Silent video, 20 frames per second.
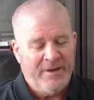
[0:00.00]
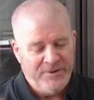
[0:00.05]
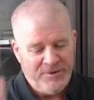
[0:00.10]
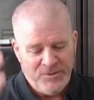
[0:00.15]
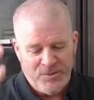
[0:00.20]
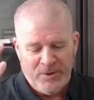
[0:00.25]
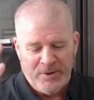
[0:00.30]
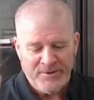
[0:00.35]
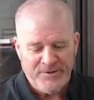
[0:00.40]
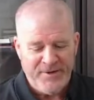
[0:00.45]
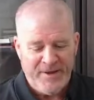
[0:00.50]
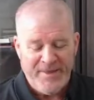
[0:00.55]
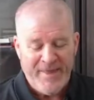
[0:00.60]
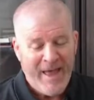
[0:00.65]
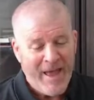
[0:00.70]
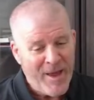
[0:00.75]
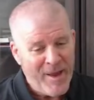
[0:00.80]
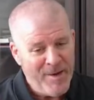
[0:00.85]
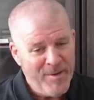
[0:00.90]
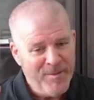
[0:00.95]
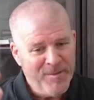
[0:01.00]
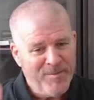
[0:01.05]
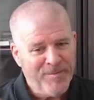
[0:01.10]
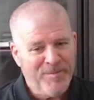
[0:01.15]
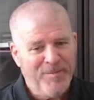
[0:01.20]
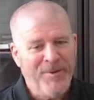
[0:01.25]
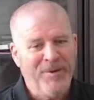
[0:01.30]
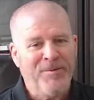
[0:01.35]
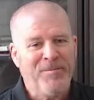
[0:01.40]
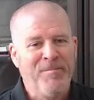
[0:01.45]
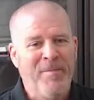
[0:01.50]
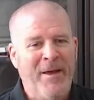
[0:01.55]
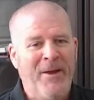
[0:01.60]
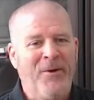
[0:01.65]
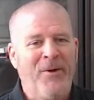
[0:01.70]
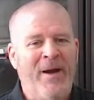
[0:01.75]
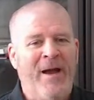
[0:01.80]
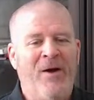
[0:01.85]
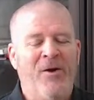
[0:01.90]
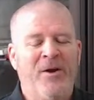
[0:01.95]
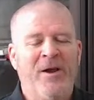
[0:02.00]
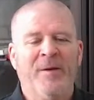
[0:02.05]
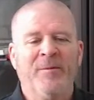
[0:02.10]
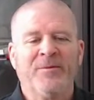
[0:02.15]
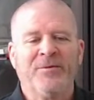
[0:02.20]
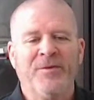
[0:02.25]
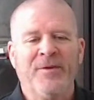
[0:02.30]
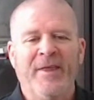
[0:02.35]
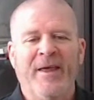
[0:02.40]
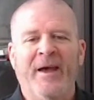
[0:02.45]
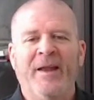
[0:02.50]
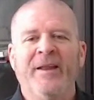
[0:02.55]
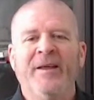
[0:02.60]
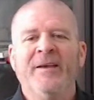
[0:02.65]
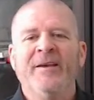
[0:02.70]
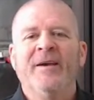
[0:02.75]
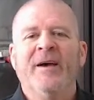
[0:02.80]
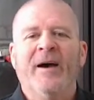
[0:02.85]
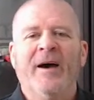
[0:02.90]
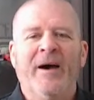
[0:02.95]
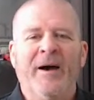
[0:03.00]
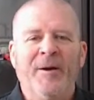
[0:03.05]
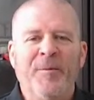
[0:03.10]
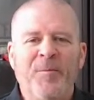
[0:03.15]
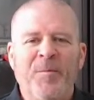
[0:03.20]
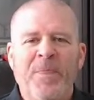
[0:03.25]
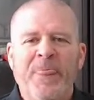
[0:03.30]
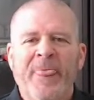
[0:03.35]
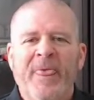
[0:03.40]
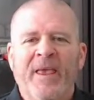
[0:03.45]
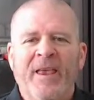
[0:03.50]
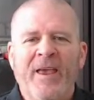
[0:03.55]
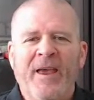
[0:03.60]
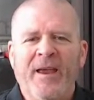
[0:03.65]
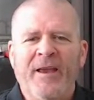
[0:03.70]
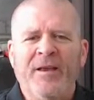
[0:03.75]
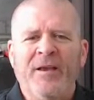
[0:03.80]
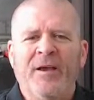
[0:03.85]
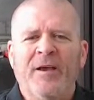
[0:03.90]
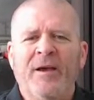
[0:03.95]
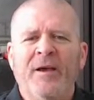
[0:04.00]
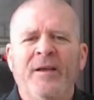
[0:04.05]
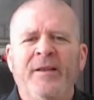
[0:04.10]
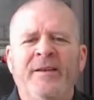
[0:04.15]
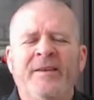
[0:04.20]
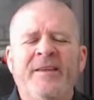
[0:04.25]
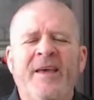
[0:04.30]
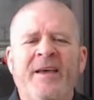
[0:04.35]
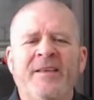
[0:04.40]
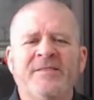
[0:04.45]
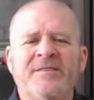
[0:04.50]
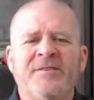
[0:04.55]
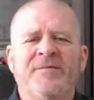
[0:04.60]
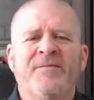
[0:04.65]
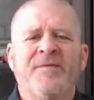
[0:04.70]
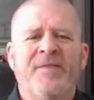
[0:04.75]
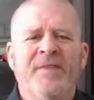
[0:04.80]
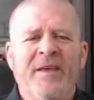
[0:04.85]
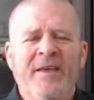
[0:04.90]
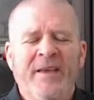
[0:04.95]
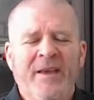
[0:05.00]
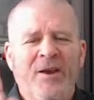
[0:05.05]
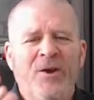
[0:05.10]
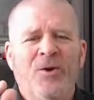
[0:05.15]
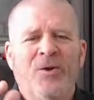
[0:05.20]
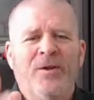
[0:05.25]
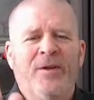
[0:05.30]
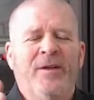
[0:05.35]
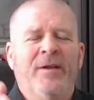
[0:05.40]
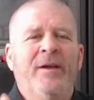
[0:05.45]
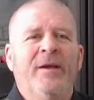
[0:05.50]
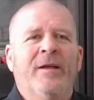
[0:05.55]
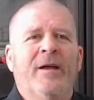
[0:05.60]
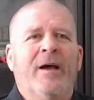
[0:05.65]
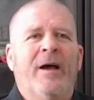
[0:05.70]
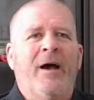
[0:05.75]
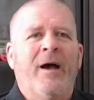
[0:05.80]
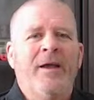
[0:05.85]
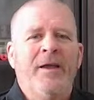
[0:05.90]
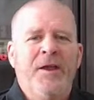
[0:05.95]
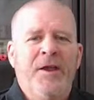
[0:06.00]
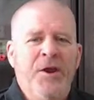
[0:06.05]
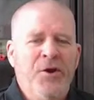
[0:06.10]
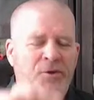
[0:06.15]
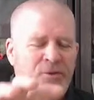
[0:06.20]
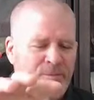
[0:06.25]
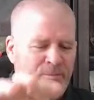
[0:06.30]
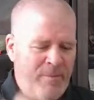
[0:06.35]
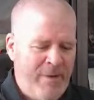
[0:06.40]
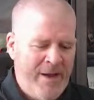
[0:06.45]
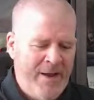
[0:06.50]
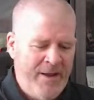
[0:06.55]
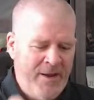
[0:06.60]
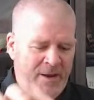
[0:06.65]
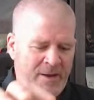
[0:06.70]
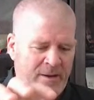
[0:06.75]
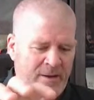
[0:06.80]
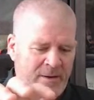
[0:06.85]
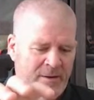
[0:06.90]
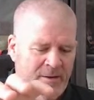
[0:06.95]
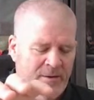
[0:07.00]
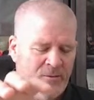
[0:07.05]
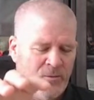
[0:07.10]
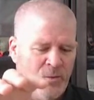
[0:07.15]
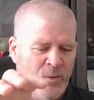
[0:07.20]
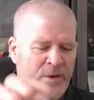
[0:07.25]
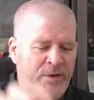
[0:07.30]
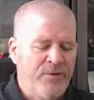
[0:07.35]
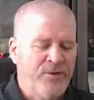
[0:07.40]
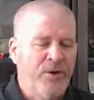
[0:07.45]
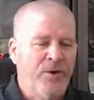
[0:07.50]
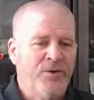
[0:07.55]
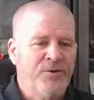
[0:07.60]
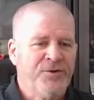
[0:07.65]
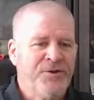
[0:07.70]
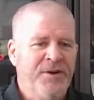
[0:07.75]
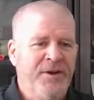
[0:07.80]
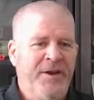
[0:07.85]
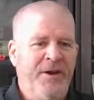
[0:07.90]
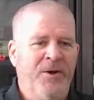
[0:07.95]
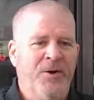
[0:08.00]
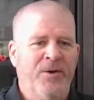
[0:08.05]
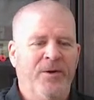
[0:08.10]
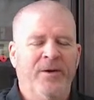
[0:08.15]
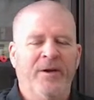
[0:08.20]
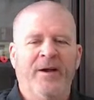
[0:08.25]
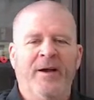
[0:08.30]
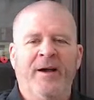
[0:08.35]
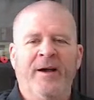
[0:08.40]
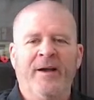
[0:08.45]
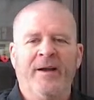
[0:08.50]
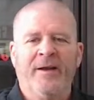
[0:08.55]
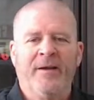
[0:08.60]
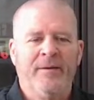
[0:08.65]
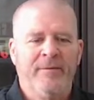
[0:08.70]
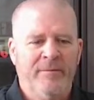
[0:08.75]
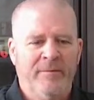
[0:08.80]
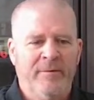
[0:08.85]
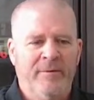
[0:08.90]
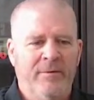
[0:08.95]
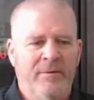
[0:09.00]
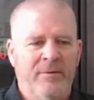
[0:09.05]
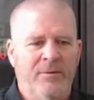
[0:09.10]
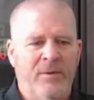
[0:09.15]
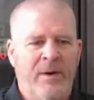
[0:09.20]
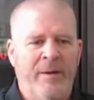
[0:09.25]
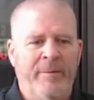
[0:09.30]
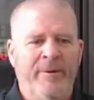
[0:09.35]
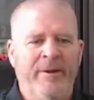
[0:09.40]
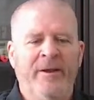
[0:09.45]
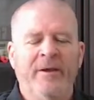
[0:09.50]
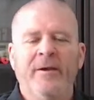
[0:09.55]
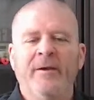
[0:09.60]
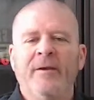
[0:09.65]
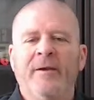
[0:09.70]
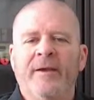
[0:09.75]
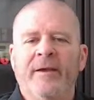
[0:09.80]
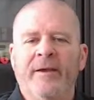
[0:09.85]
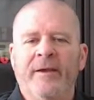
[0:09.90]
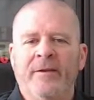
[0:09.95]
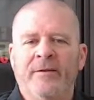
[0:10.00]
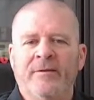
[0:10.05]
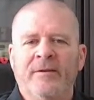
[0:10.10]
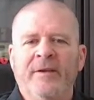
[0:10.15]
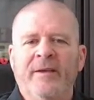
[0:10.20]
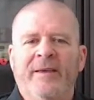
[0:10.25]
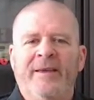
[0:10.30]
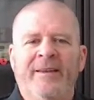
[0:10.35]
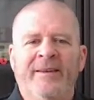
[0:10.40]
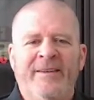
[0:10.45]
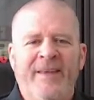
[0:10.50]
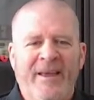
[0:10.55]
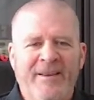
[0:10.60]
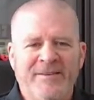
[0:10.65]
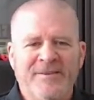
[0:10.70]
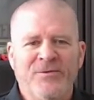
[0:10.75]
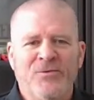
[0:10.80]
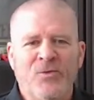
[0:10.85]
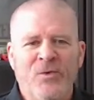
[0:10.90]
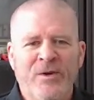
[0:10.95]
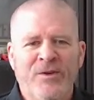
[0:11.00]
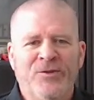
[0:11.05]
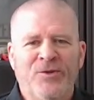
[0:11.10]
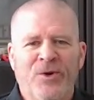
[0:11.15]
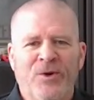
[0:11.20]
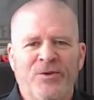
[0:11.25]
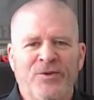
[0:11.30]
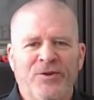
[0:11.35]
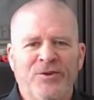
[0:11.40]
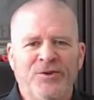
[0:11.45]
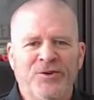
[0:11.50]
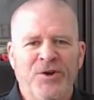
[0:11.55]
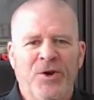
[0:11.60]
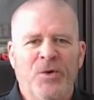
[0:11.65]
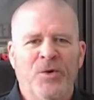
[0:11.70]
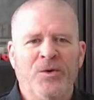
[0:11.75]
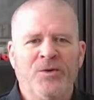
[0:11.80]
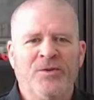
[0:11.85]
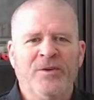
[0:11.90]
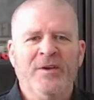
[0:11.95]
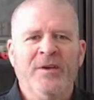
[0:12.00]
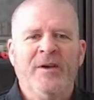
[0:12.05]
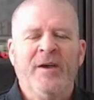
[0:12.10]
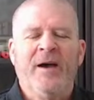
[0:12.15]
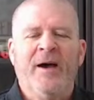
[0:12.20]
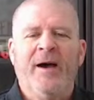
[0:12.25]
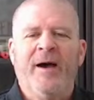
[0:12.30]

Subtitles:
And I just want to say that there's better outcomes for that. Okay, intensive here. Here's my research here, Robin. Is intensive research shows